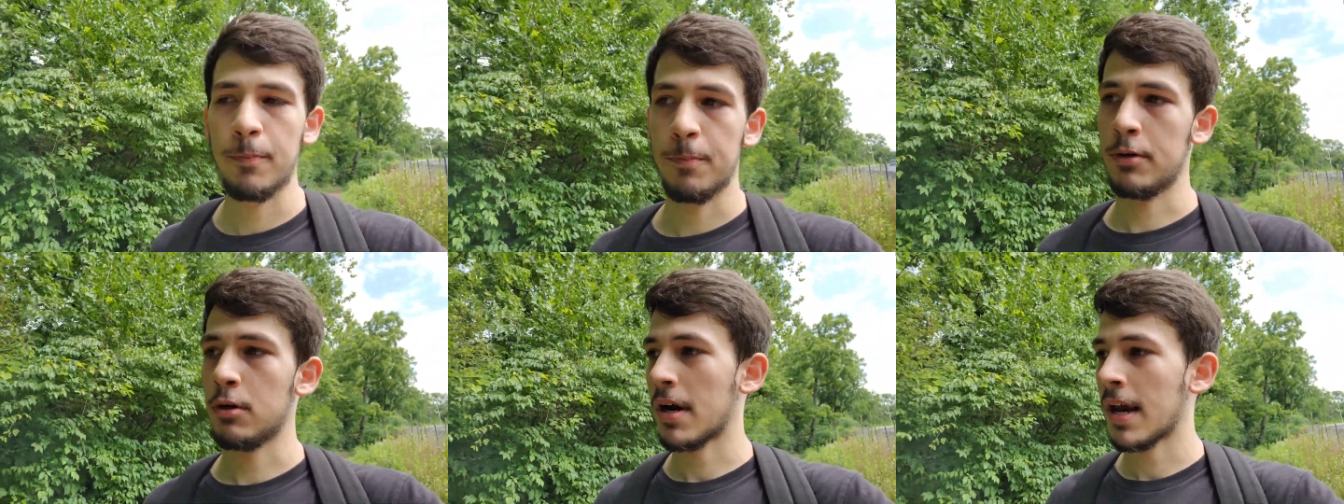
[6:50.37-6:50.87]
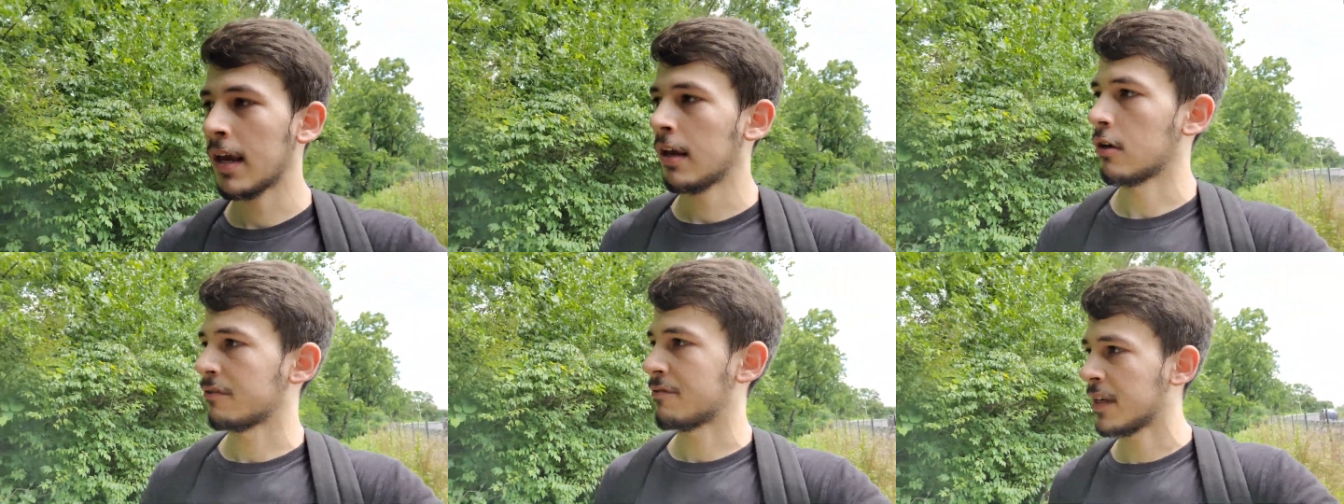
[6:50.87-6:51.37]
parade
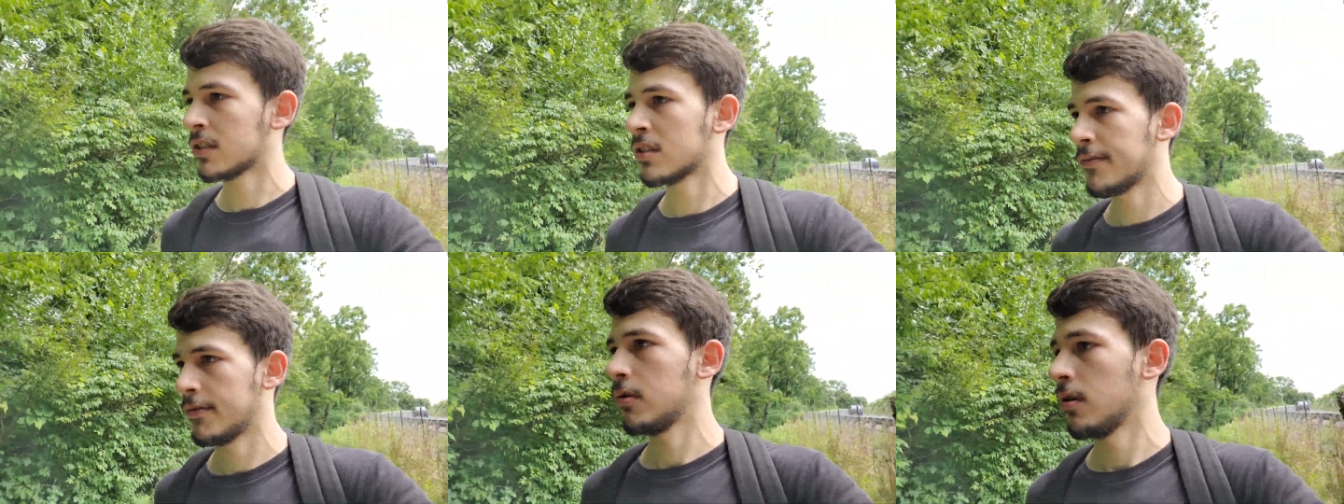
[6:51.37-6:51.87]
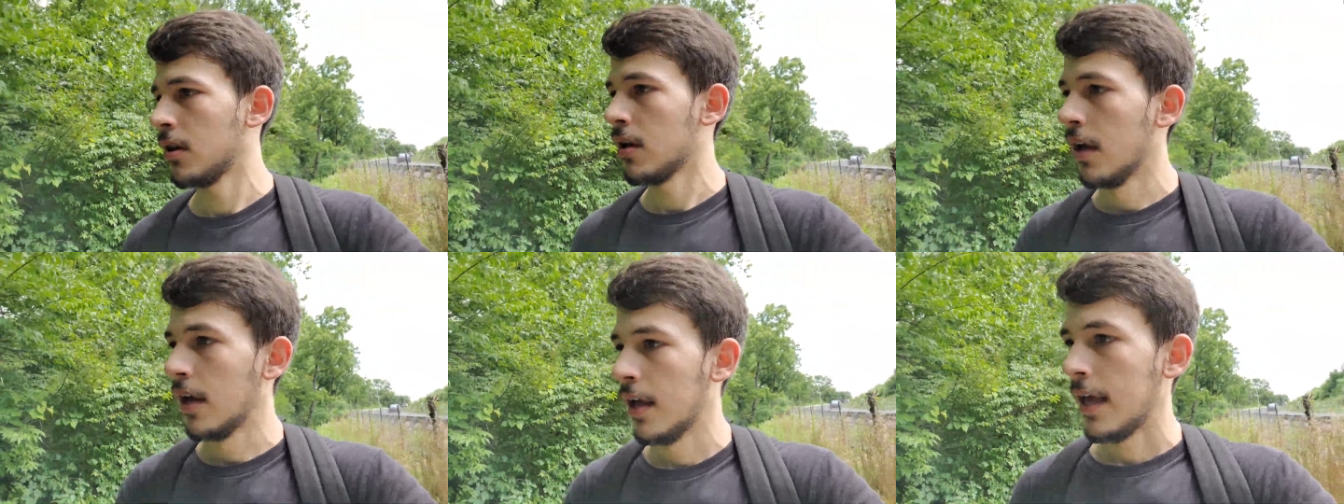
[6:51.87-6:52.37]
or festival,
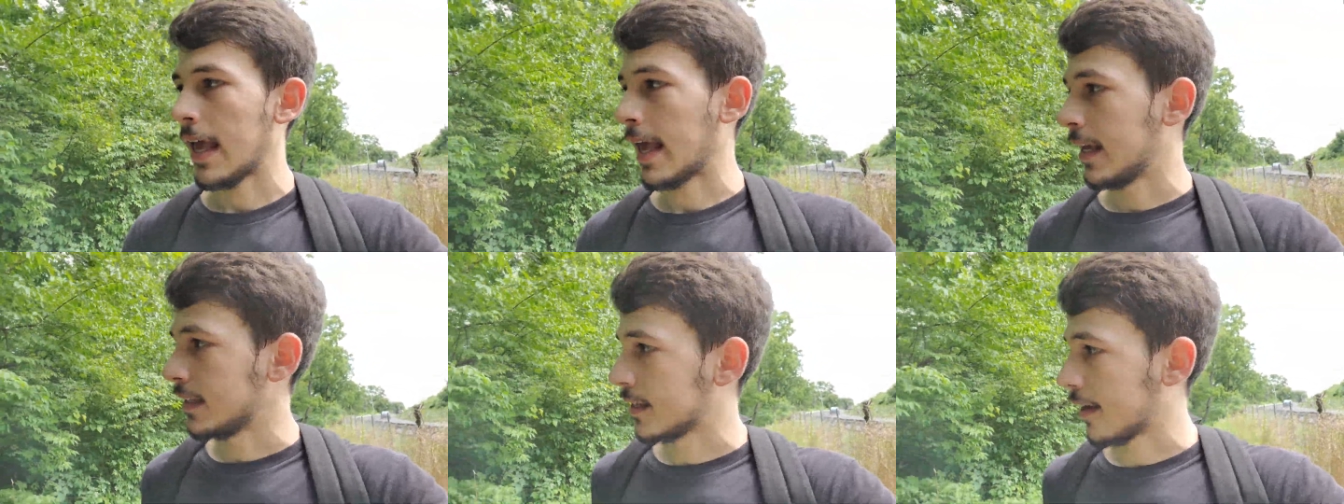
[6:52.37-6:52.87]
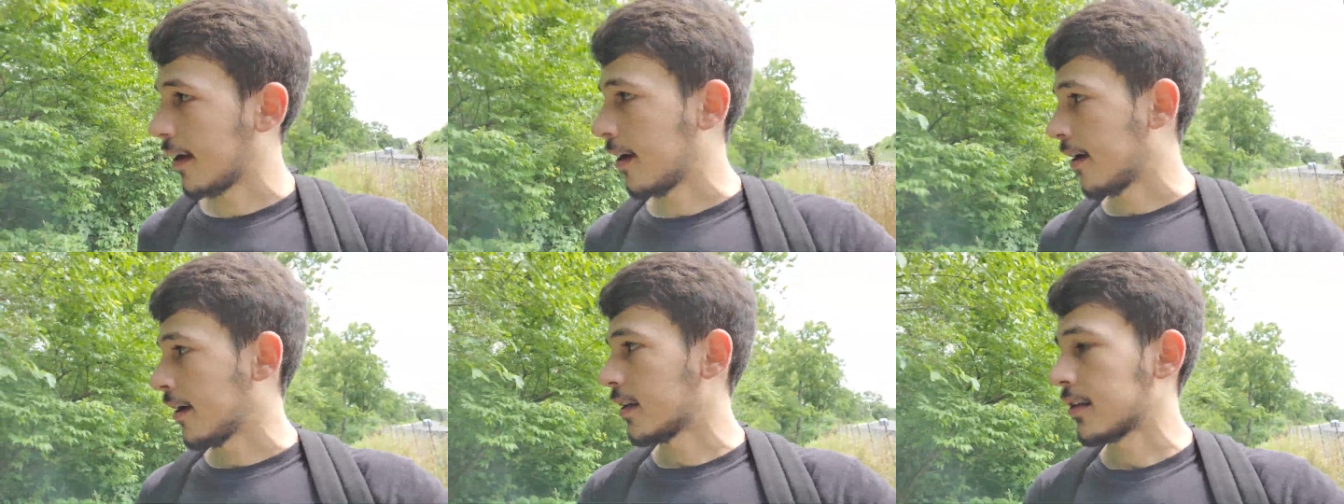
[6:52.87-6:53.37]
and
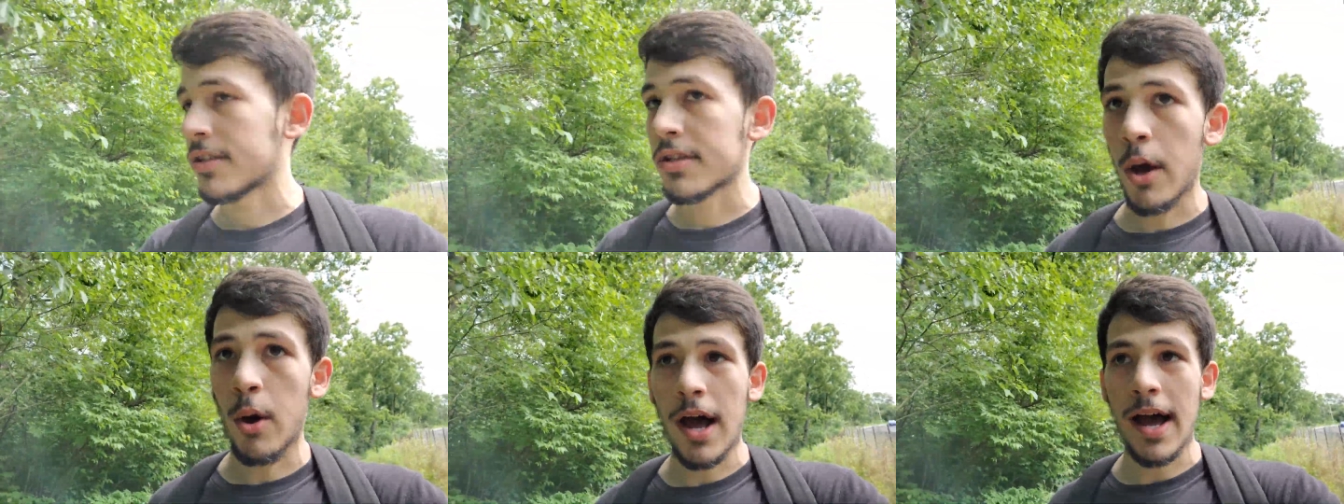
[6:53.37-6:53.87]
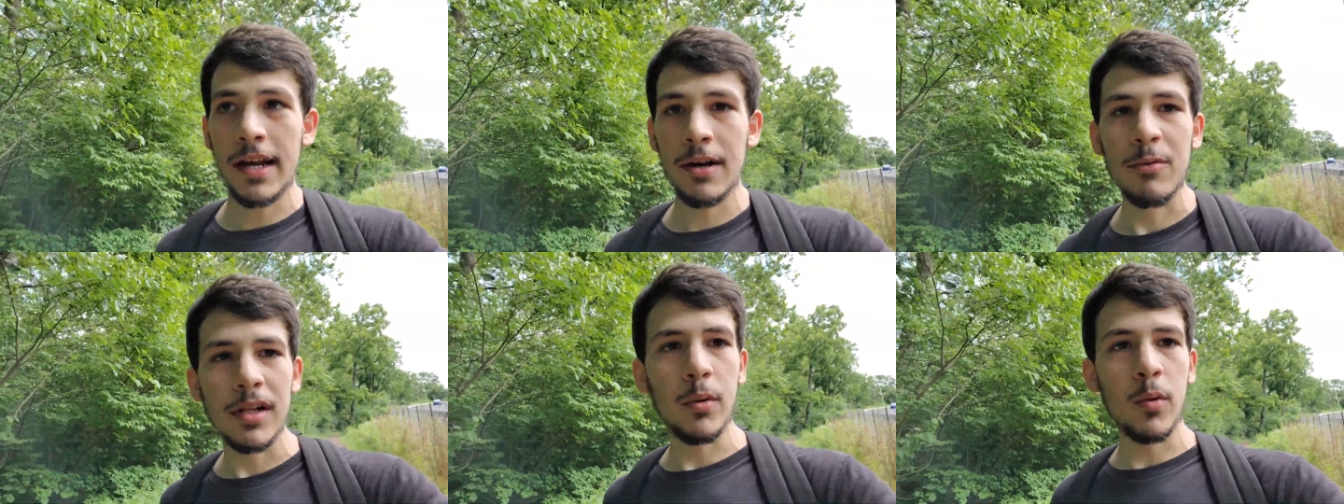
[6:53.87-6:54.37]
so I didn't
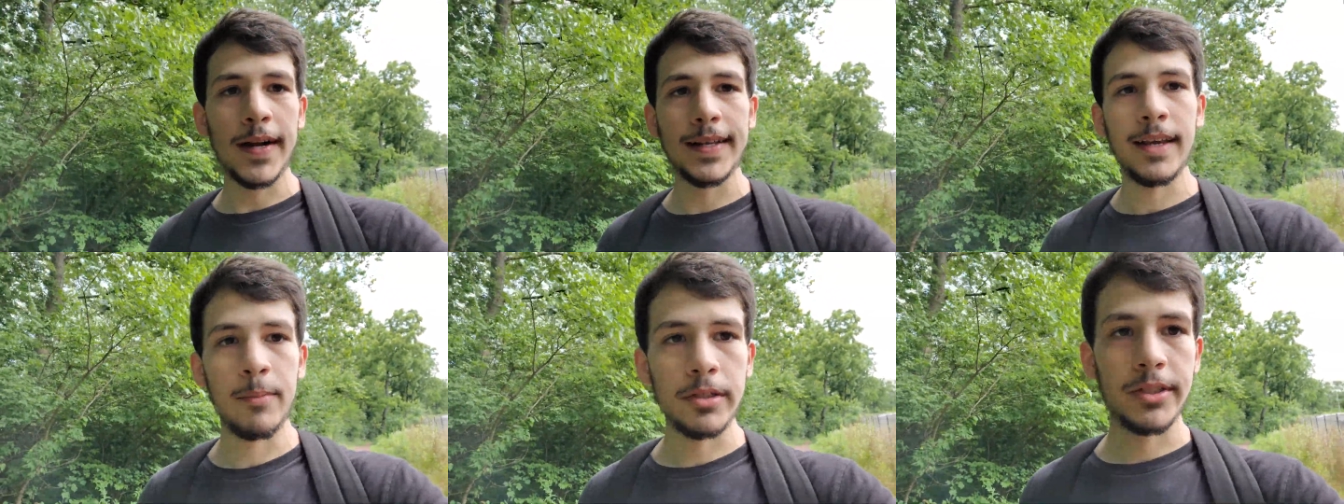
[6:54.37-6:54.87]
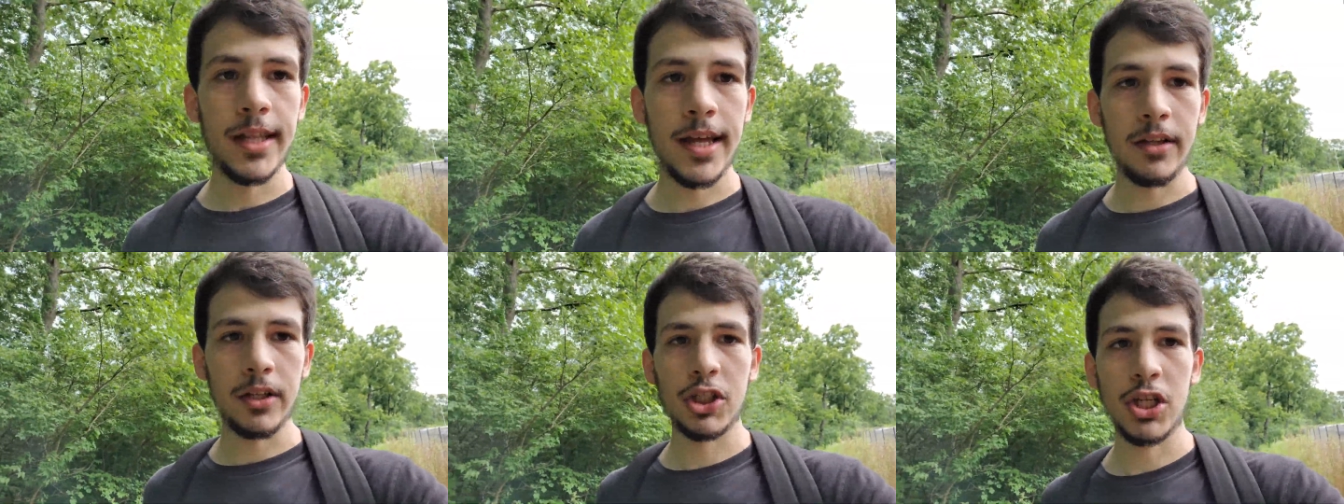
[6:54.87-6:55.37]
really want to get most of that
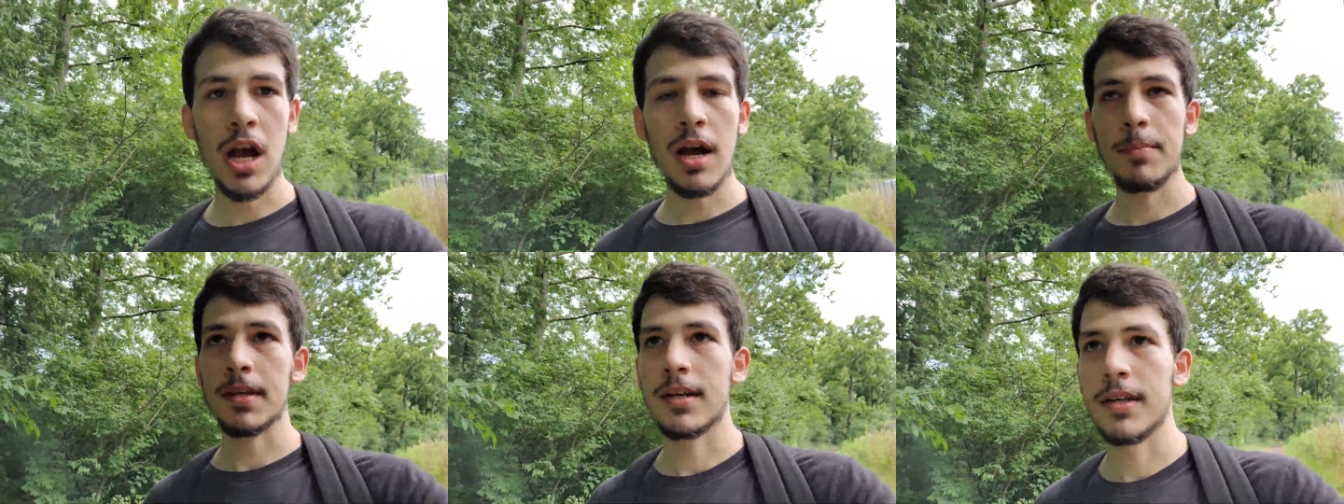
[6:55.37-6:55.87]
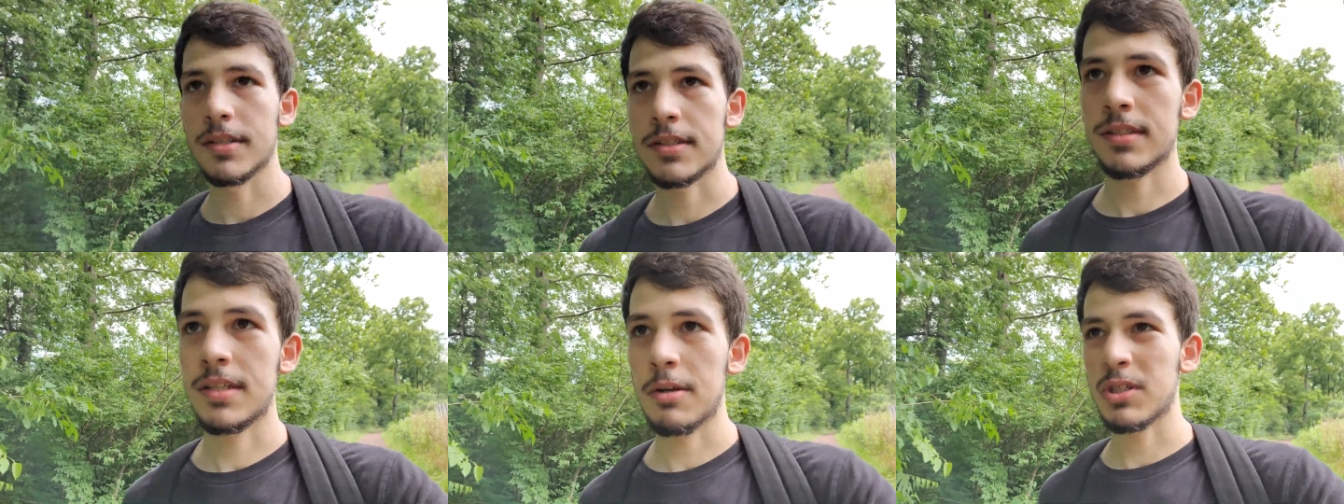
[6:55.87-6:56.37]
in the shot
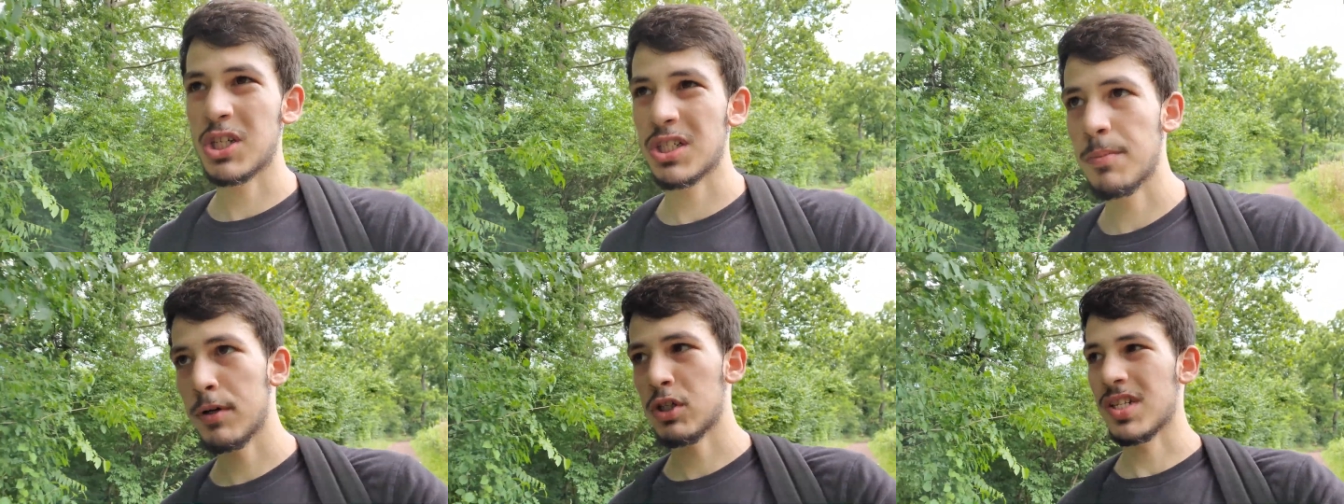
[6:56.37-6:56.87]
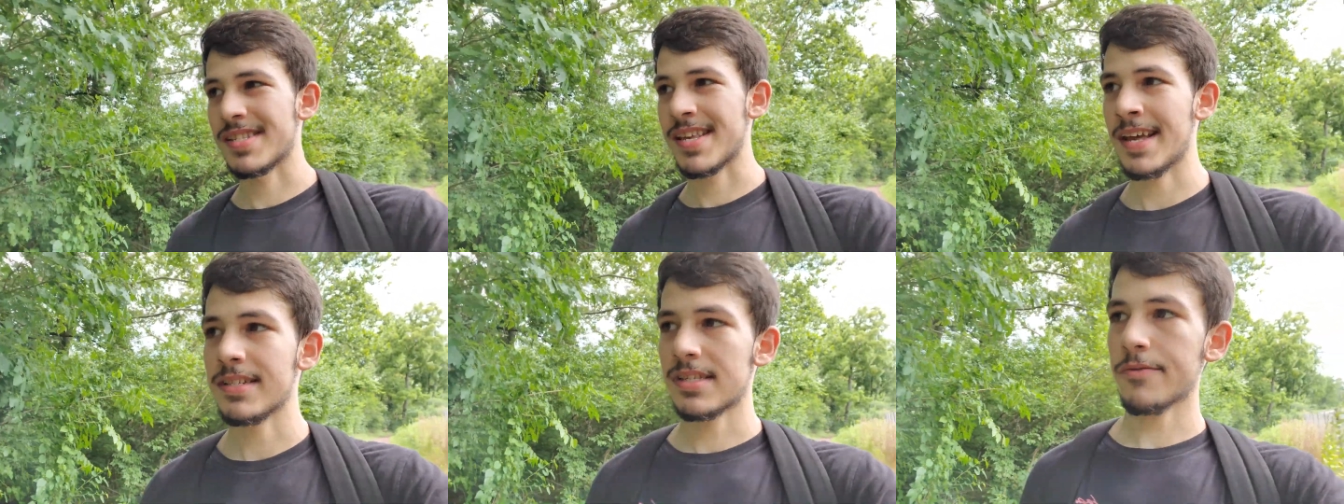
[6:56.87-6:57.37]
because there was just a bunch of
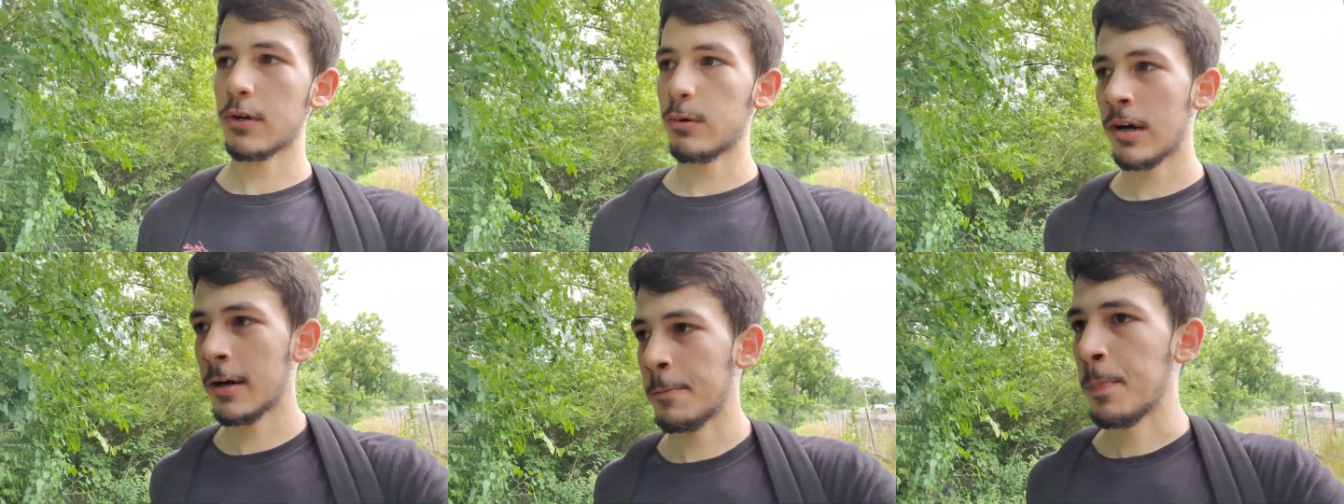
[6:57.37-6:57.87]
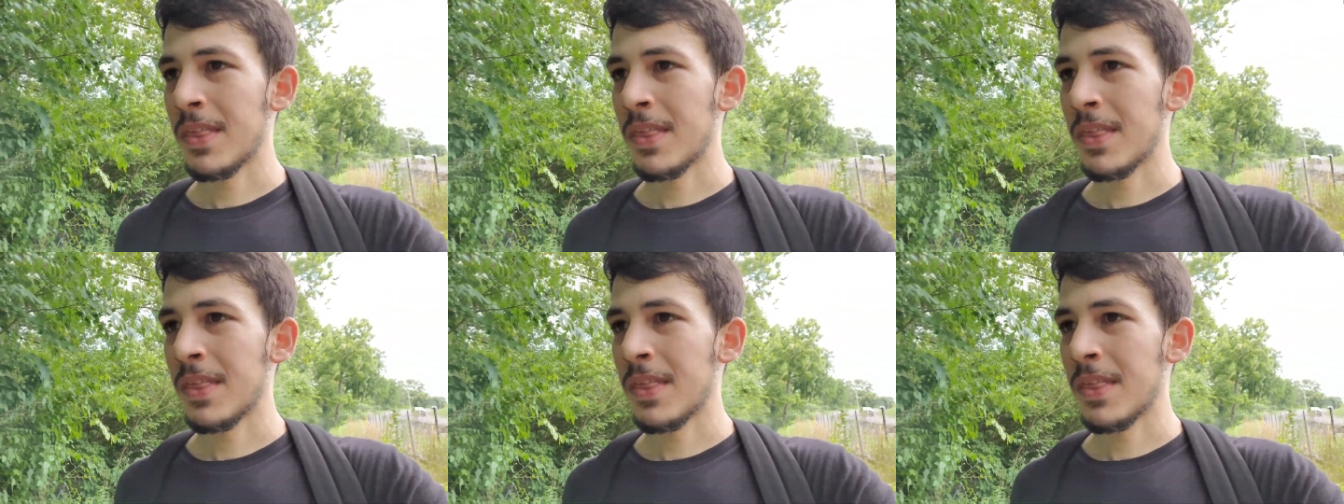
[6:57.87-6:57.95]
tents everywhere.